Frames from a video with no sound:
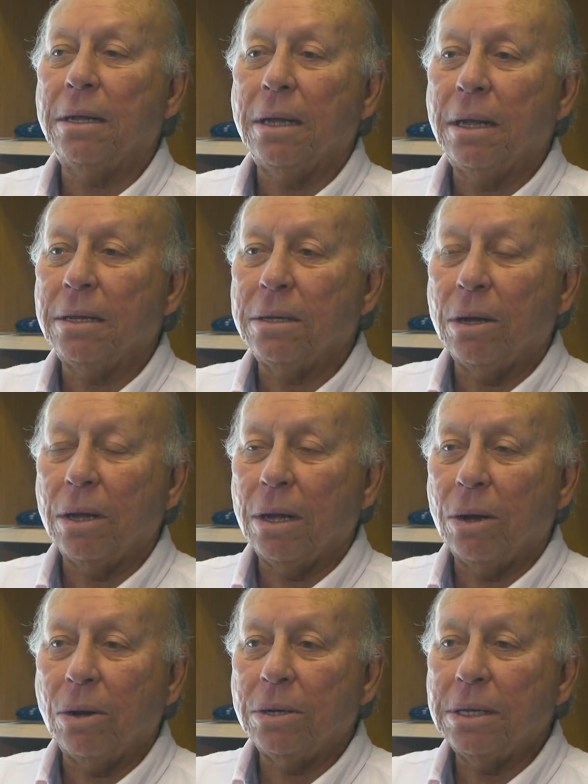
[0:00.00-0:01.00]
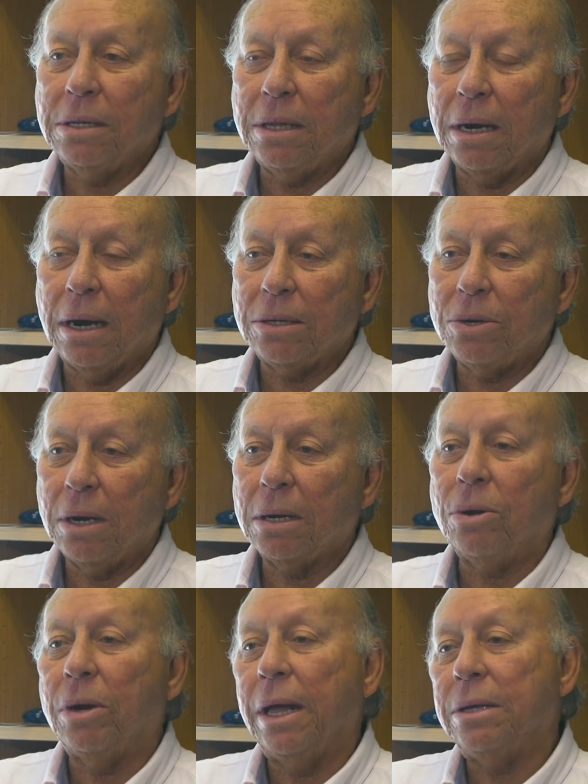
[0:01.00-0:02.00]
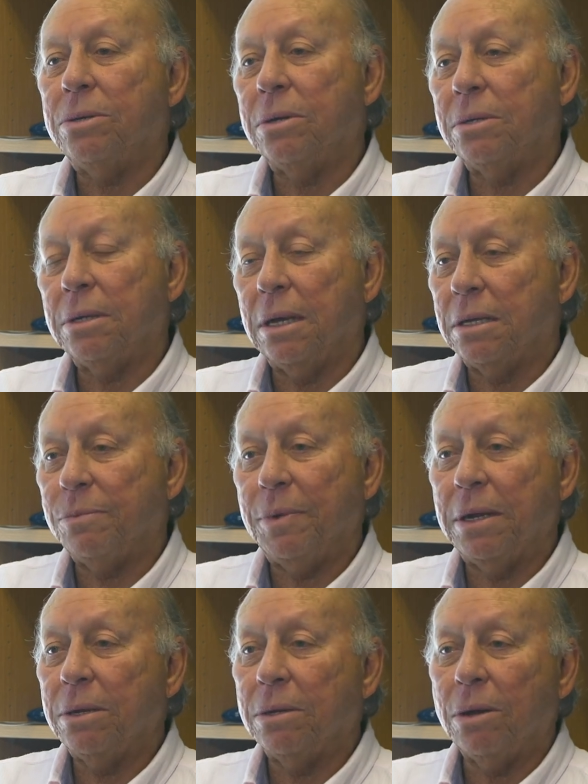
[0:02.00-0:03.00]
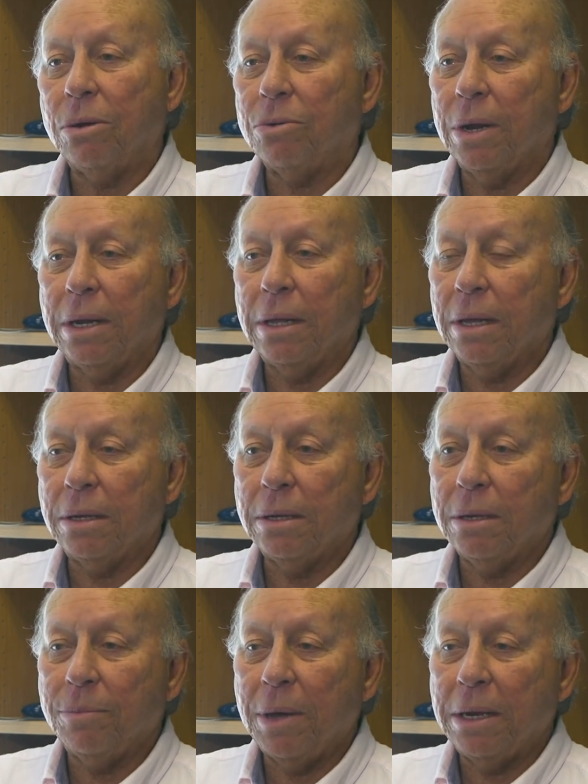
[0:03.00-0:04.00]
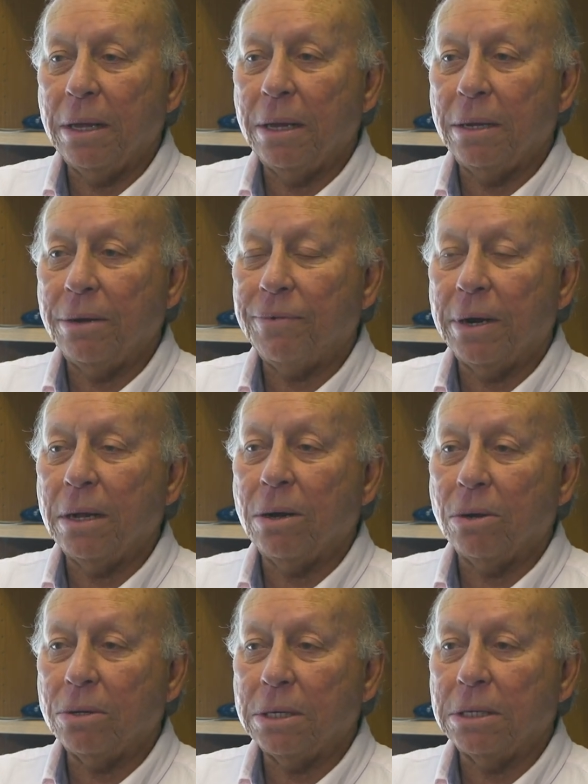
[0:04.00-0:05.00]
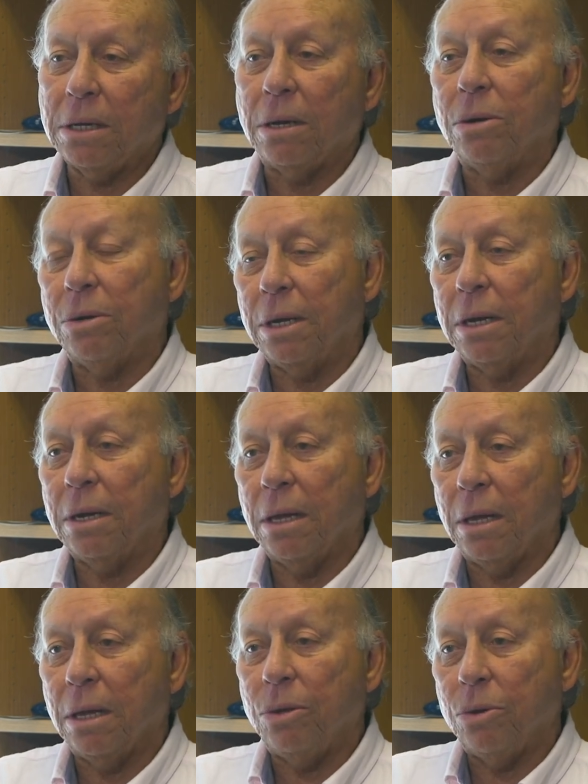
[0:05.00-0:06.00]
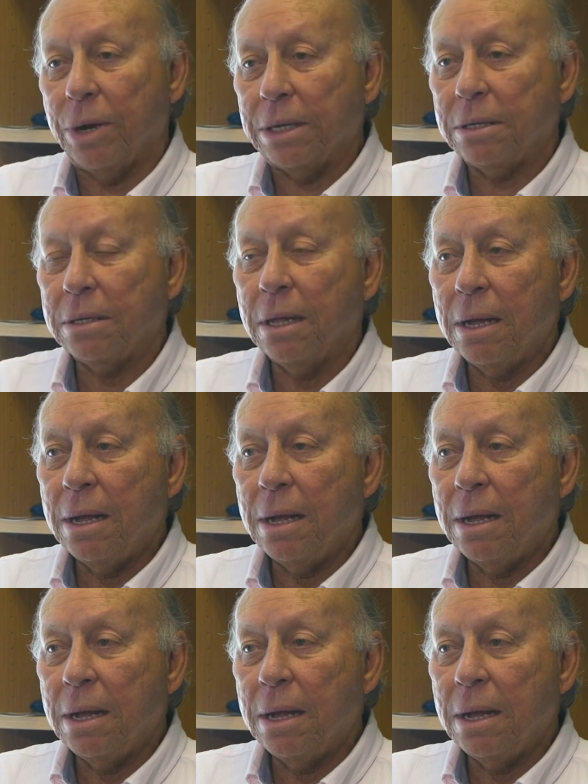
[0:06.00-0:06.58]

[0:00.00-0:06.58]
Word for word: and uh, all the international connection has been already in many different countries, including the uh, US.